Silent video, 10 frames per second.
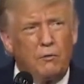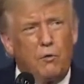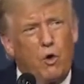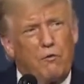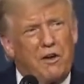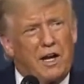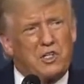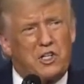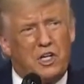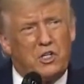4
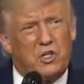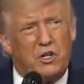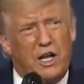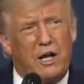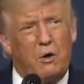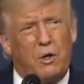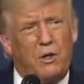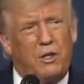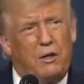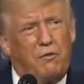vaccines are now
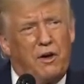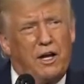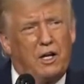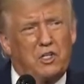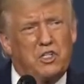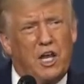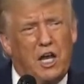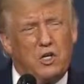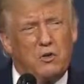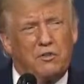in the final
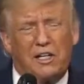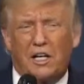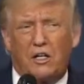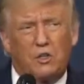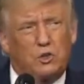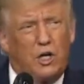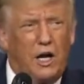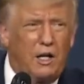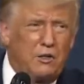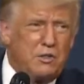stage of clinical
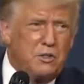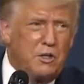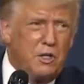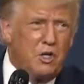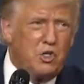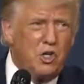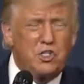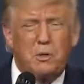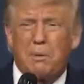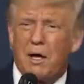trials. They're
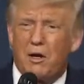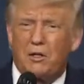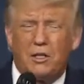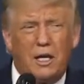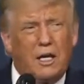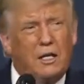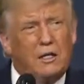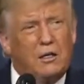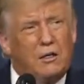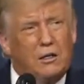just about at the end,
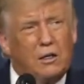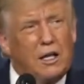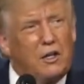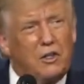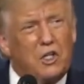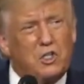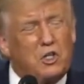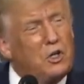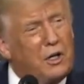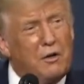and a lot of things
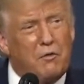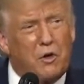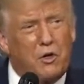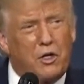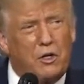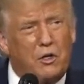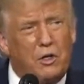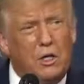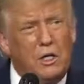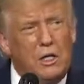are looking very
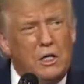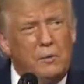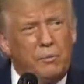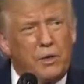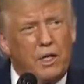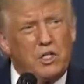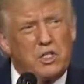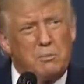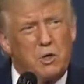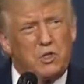good. It
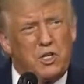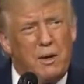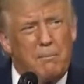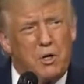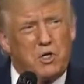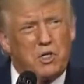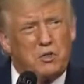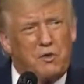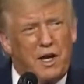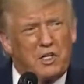is the most
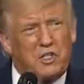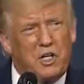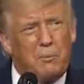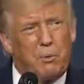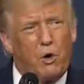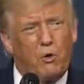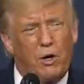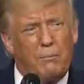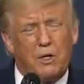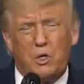ambitious vaccine
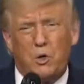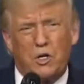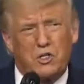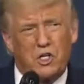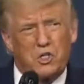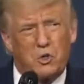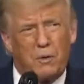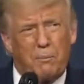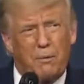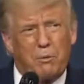program in U.S.
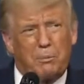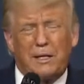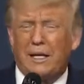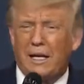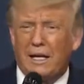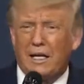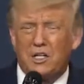history, probably in any